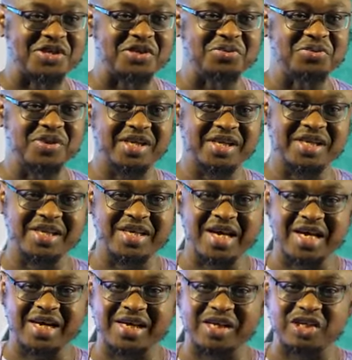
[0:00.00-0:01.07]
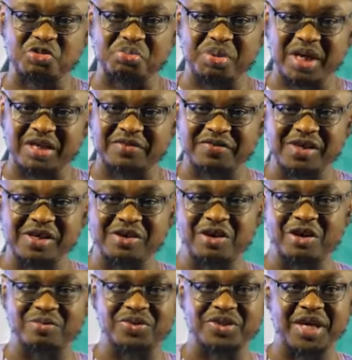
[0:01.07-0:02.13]
duly and respectfully
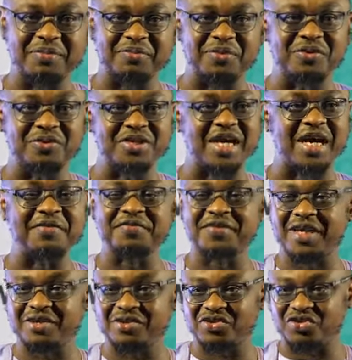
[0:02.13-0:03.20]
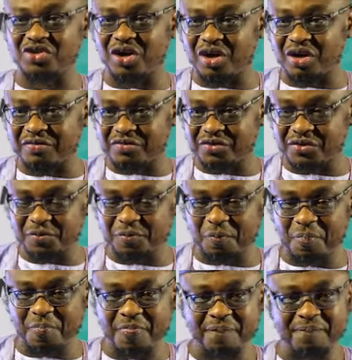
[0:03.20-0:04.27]
observed, good afternoon to all of
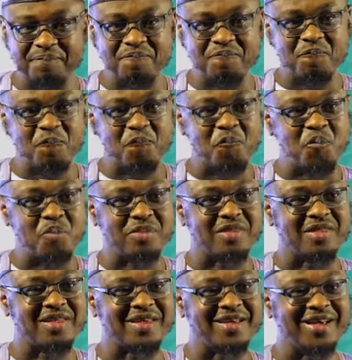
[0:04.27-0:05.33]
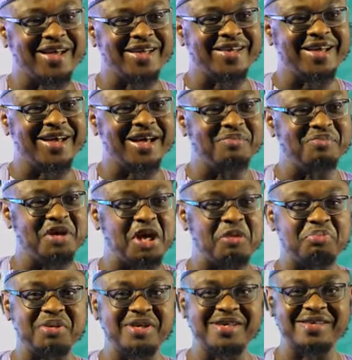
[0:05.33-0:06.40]
you, and may
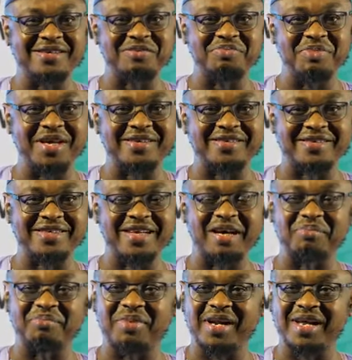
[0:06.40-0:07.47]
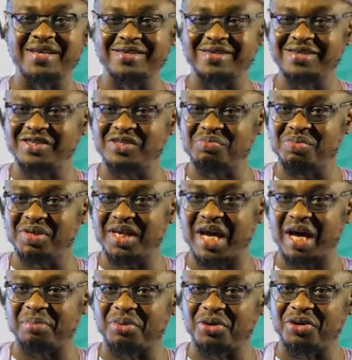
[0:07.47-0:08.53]
peace, mercy, and blessings be
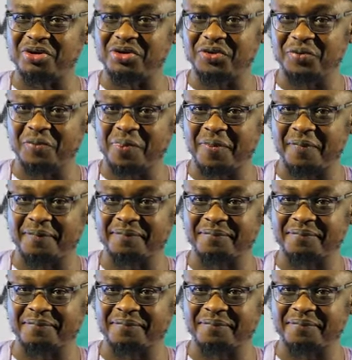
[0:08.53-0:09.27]
upon you.